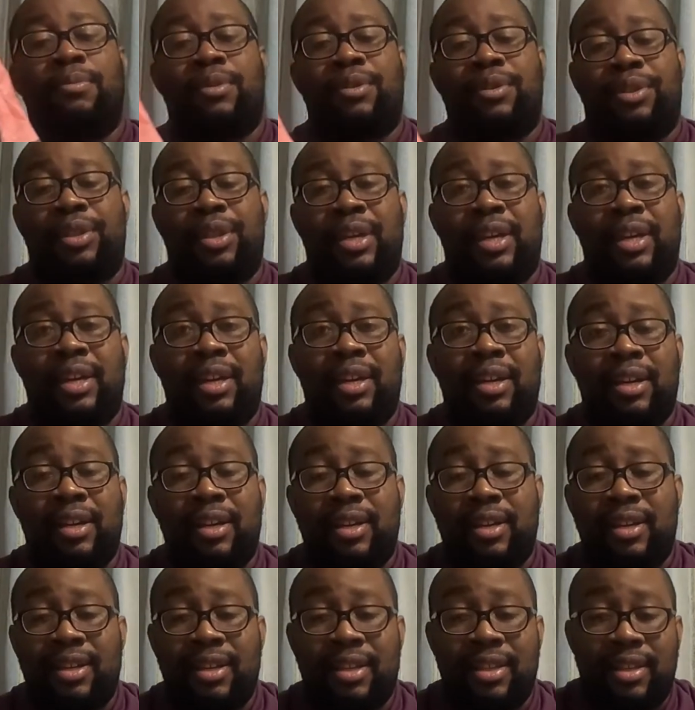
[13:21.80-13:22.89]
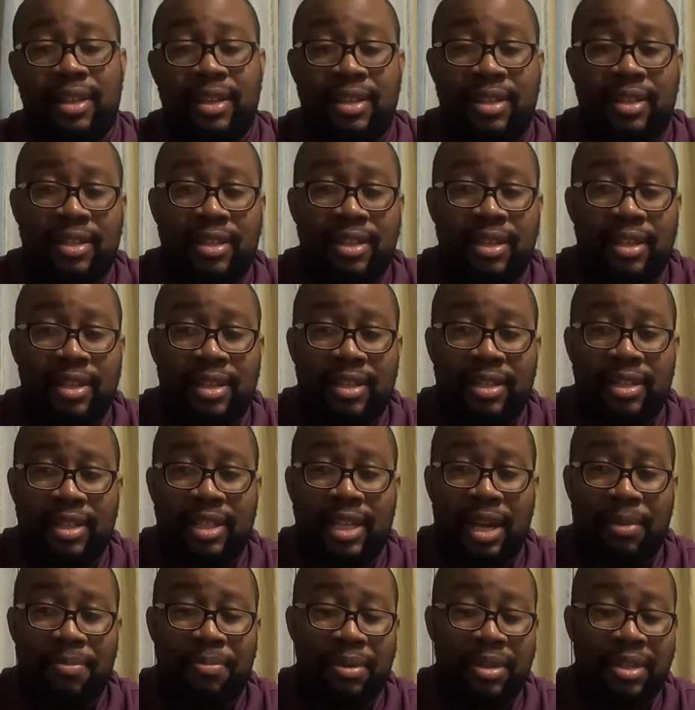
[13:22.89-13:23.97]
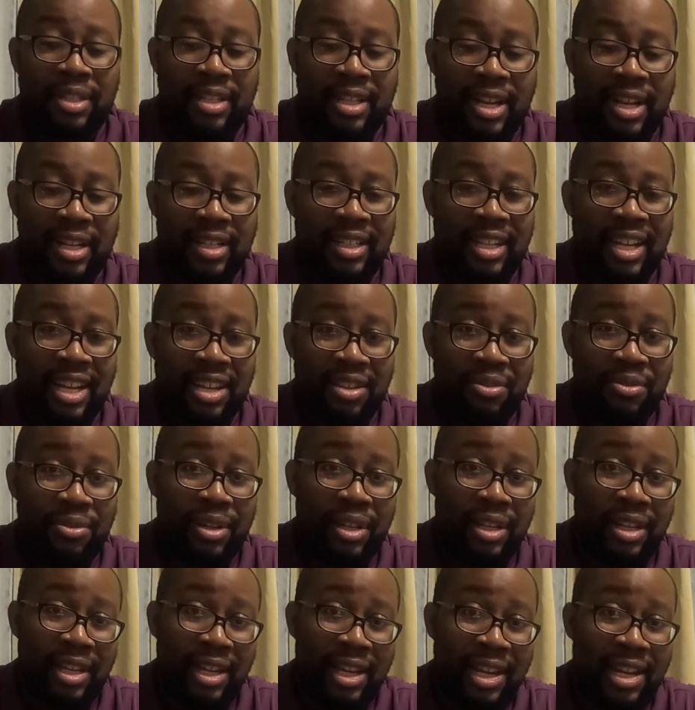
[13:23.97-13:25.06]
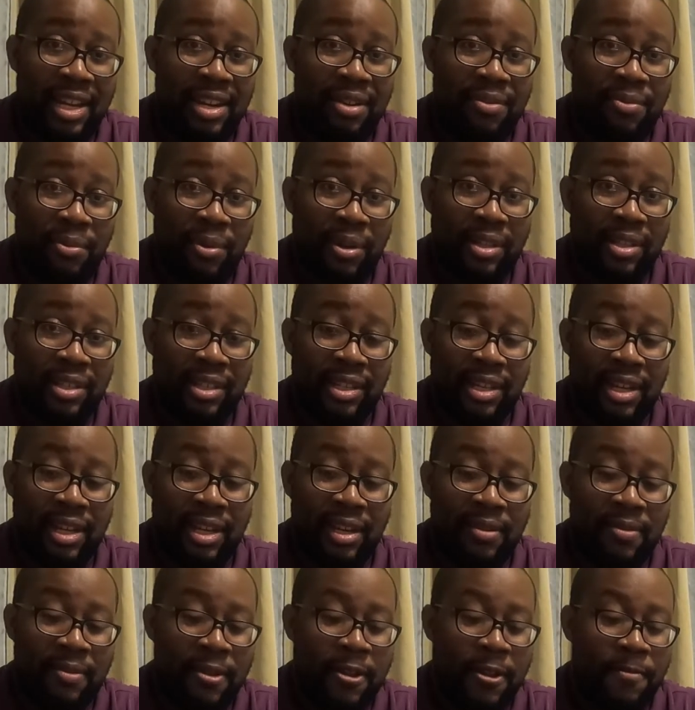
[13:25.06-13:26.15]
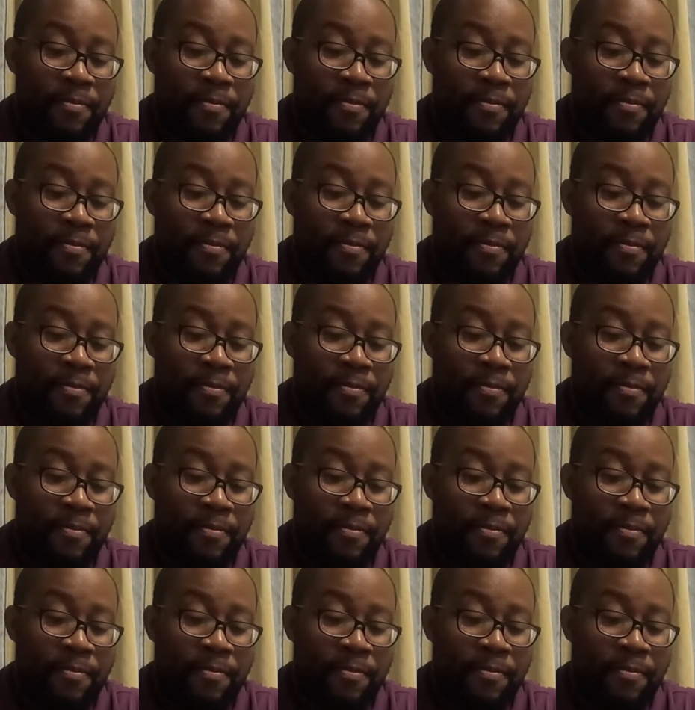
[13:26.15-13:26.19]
more thing, this is the type of snack that you can eat in one sitting.